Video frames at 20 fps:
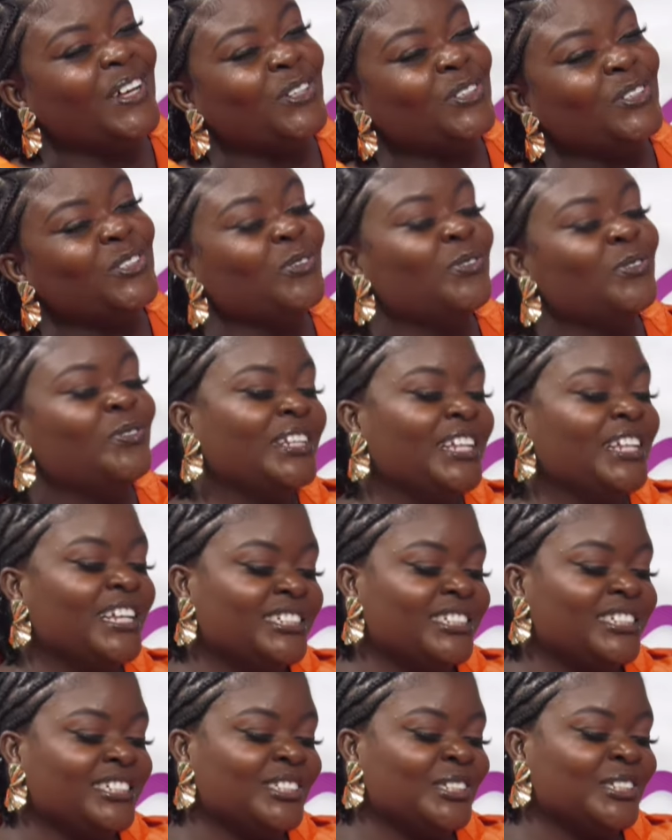your
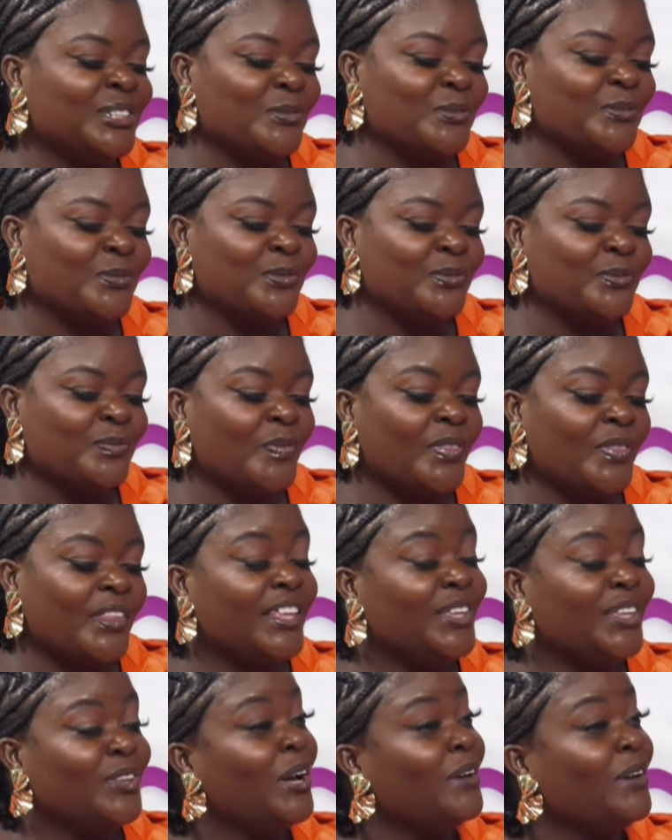relationship,
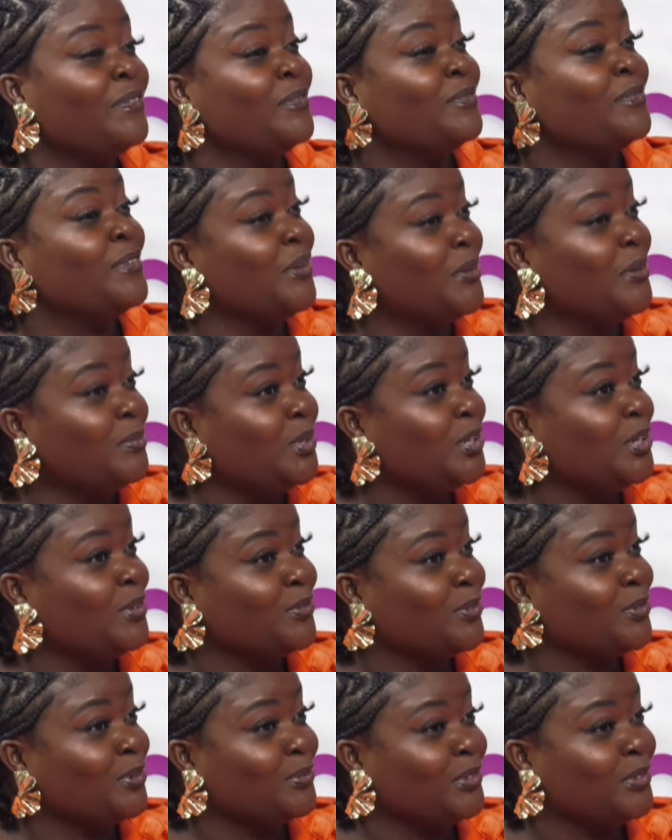mm-hmm, you have a very
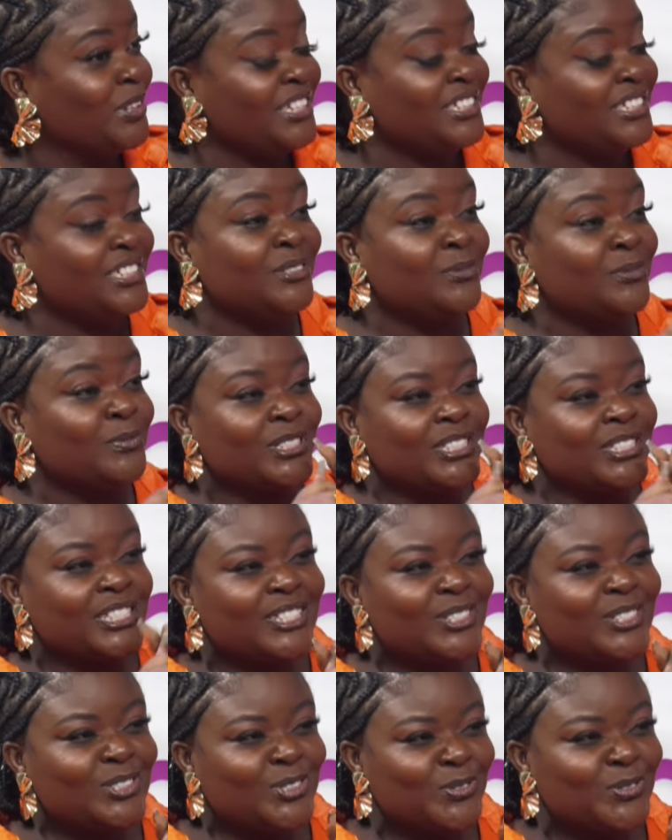beautiful relationship with
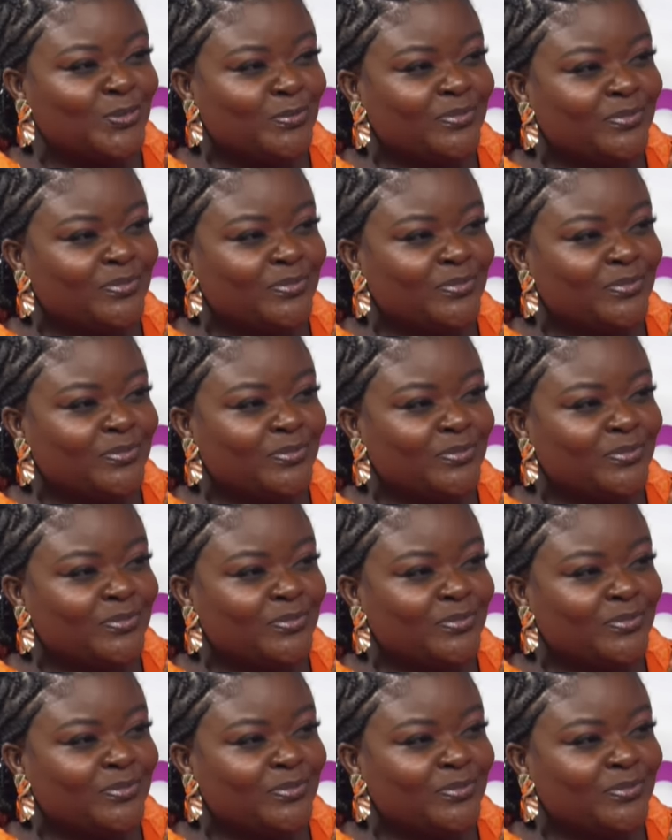Sissy Chu.